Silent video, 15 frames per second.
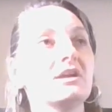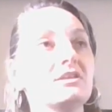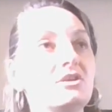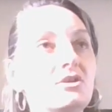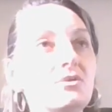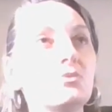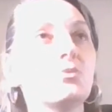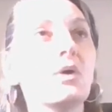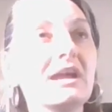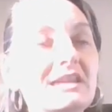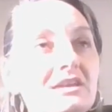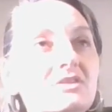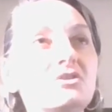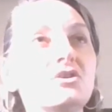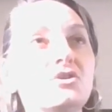
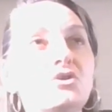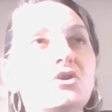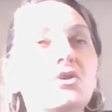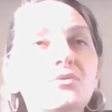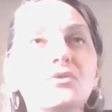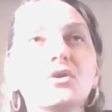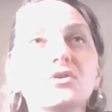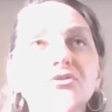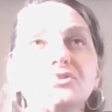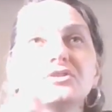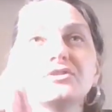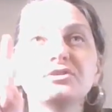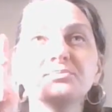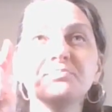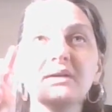You've got
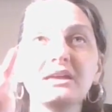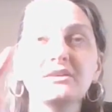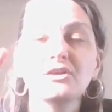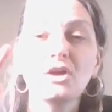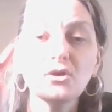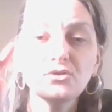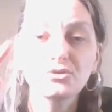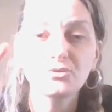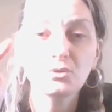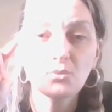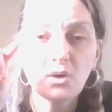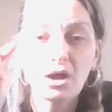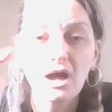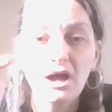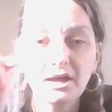to go through
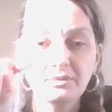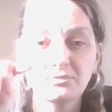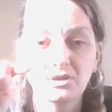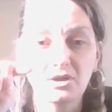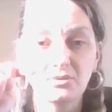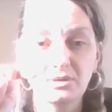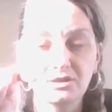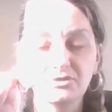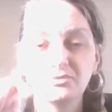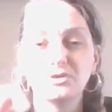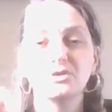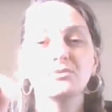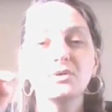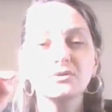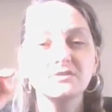what I'm going through.
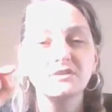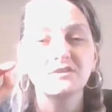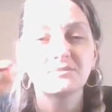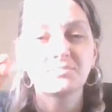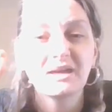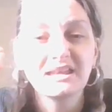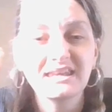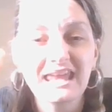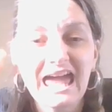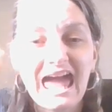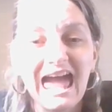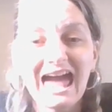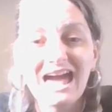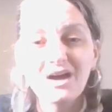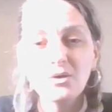You've got to spend
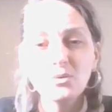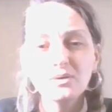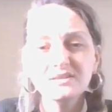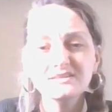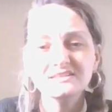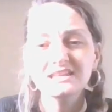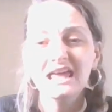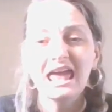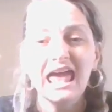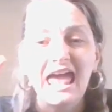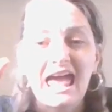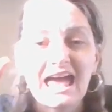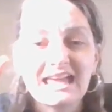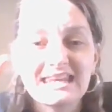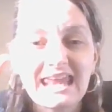hours
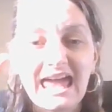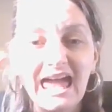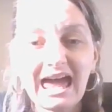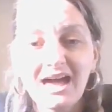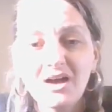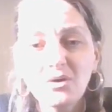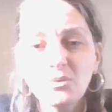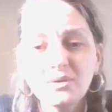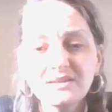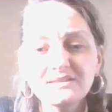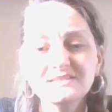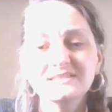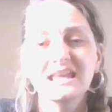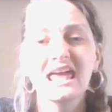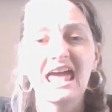and
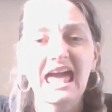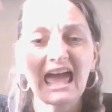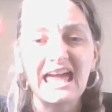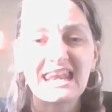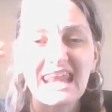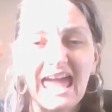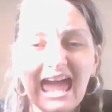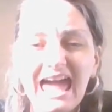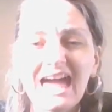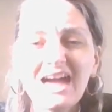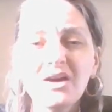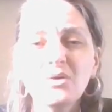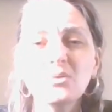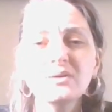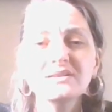hours and
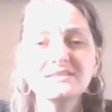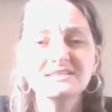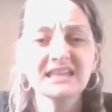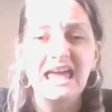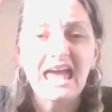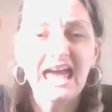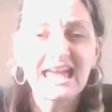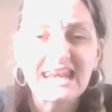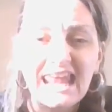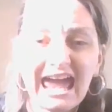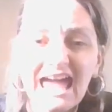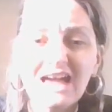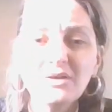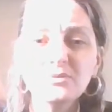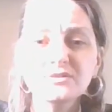hours and
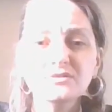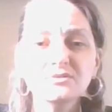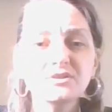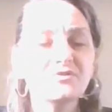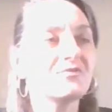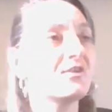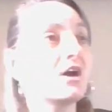hours on the